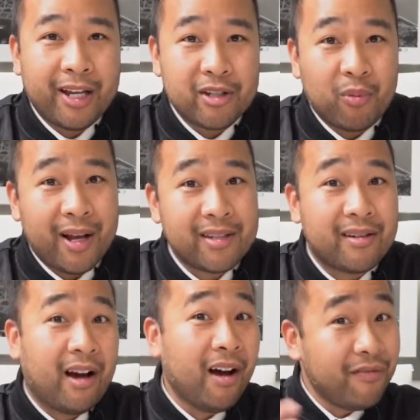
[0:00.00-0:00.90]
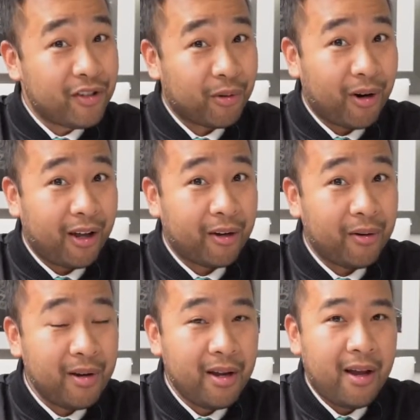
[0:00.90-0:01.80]
It's west of
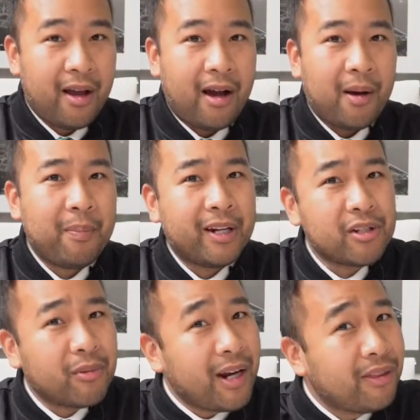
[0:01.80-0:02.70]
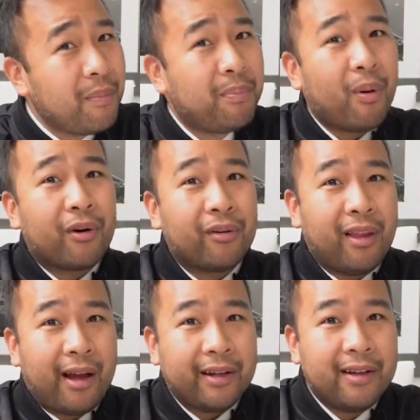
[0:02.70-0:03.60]
Toronto, but it's right at the
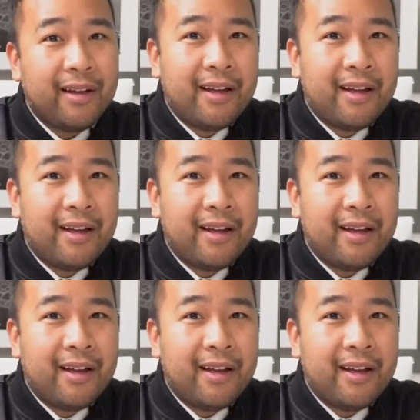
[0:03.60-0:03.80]
borderline.